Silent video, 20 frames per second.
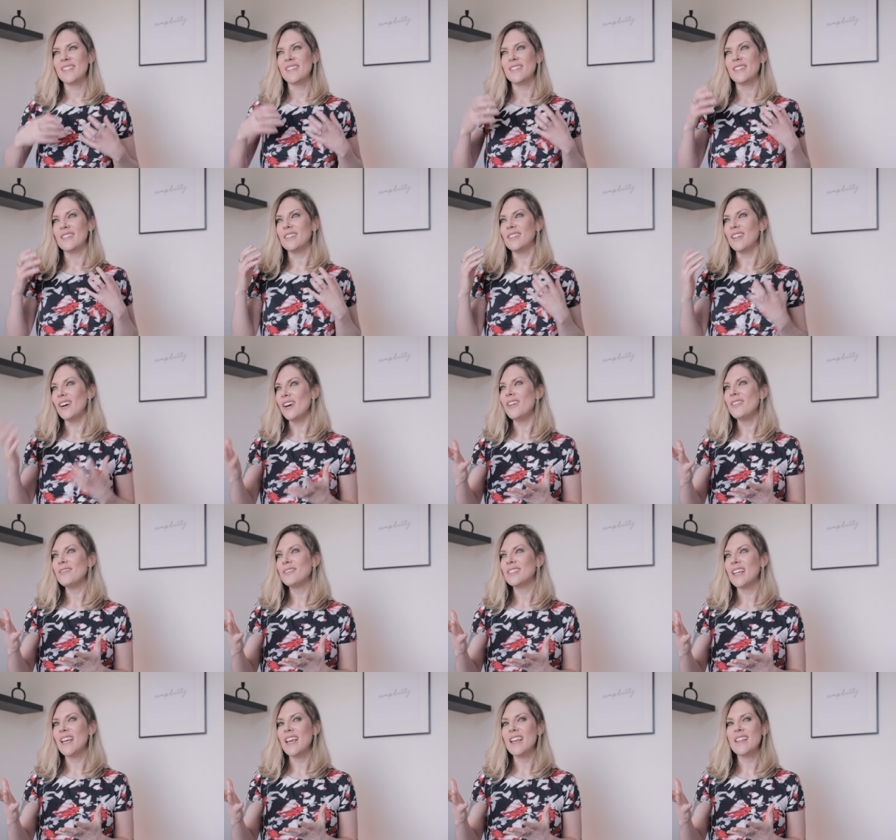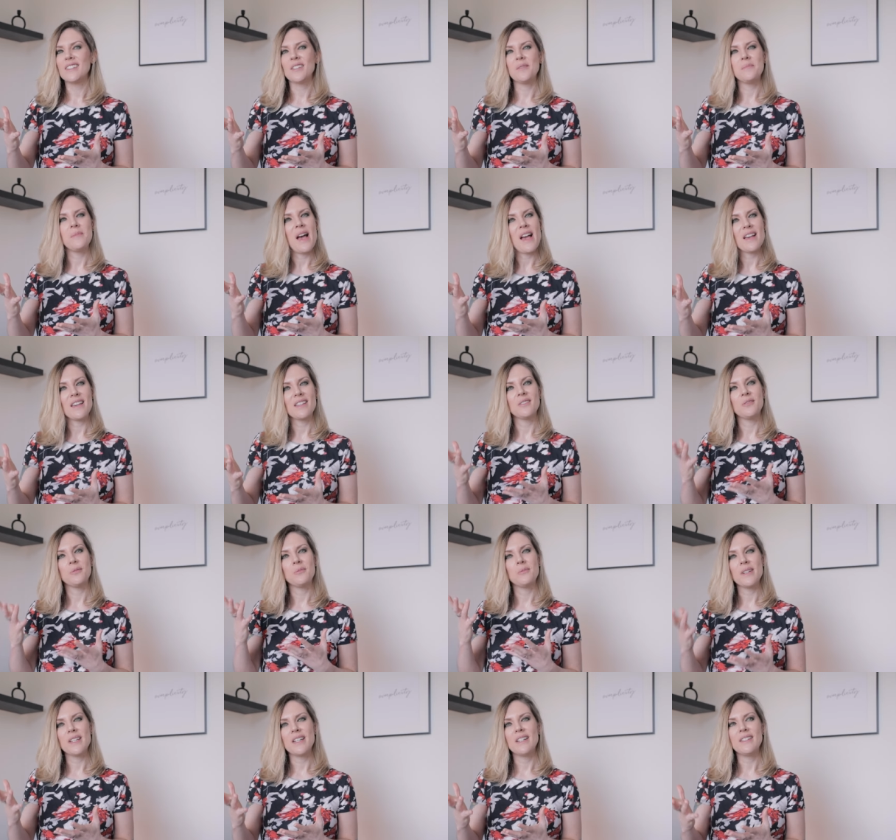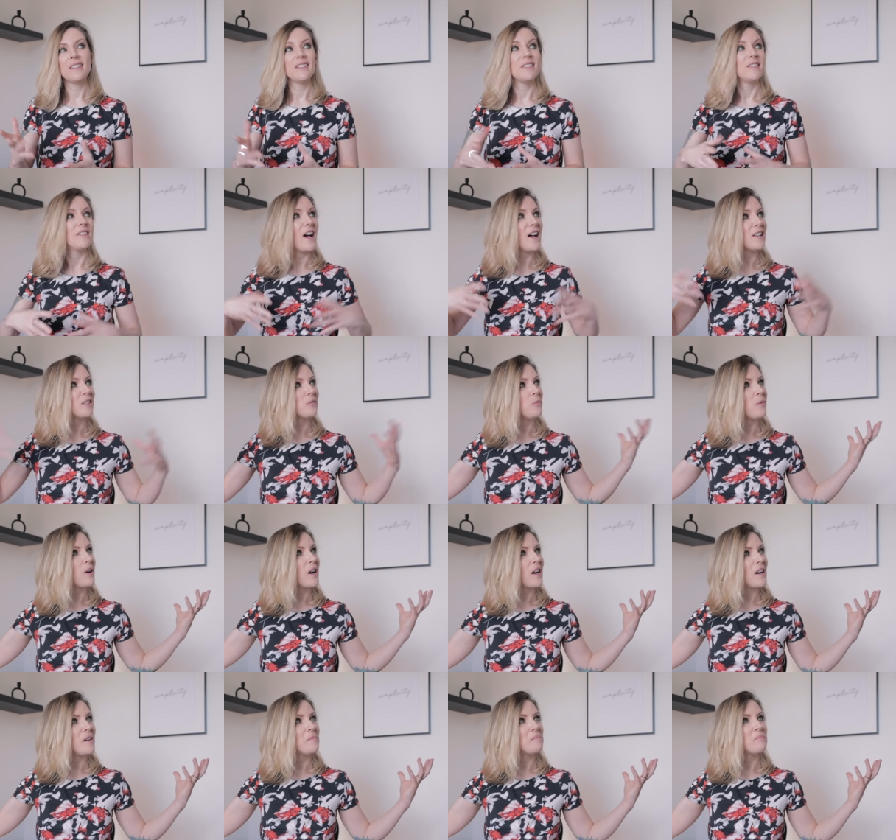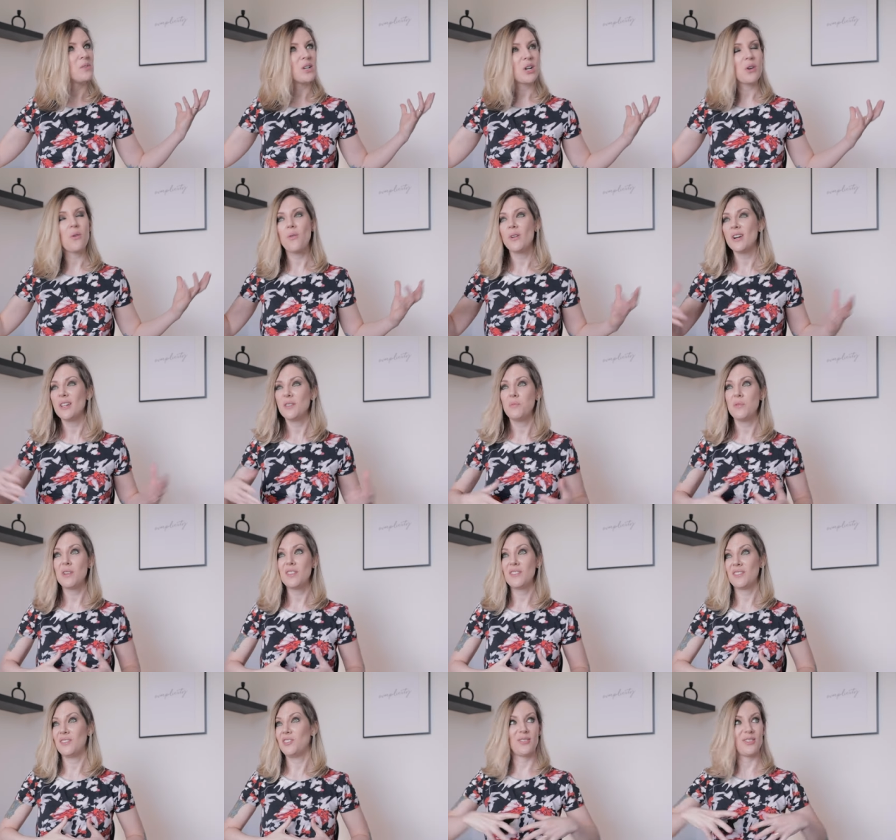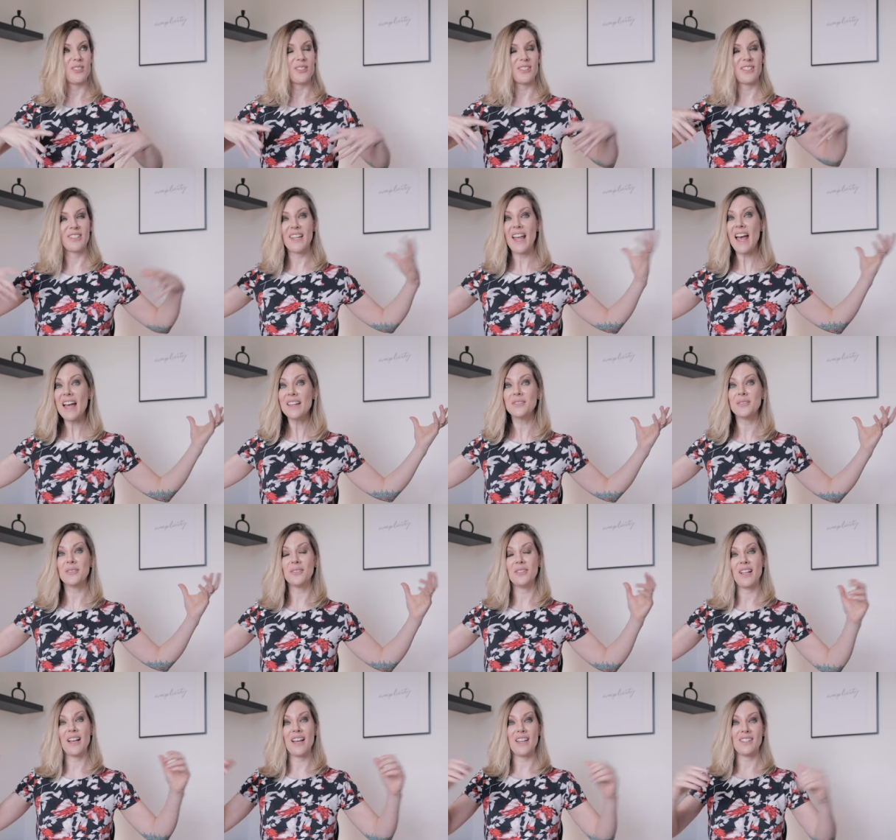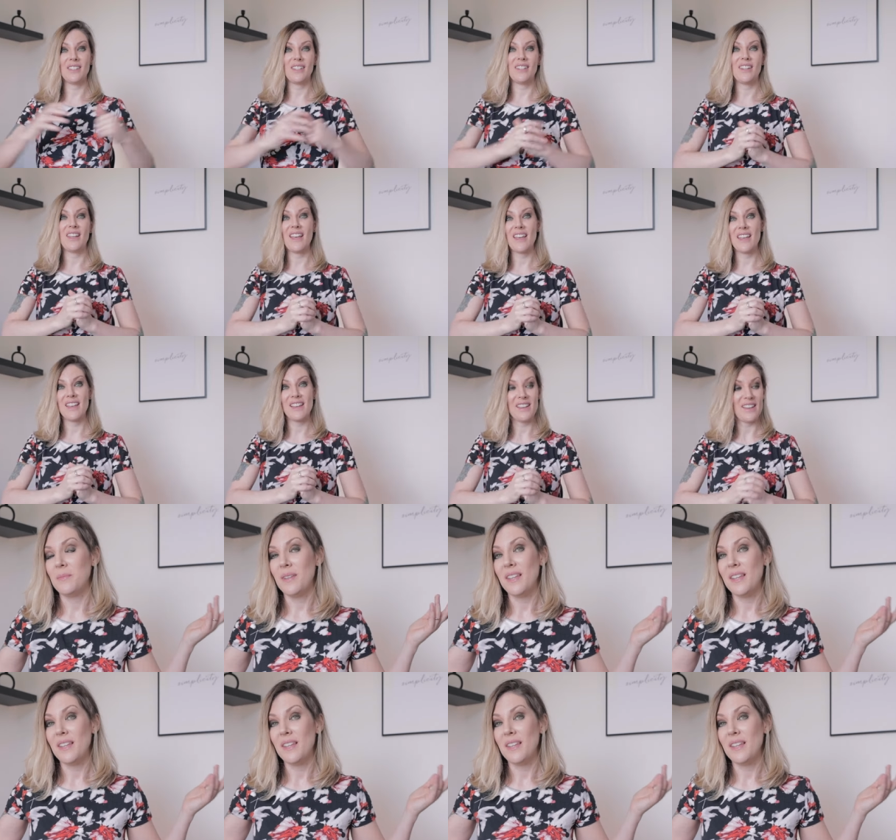The long days are back in Sweden, and that's why I'm recording with just natural light today,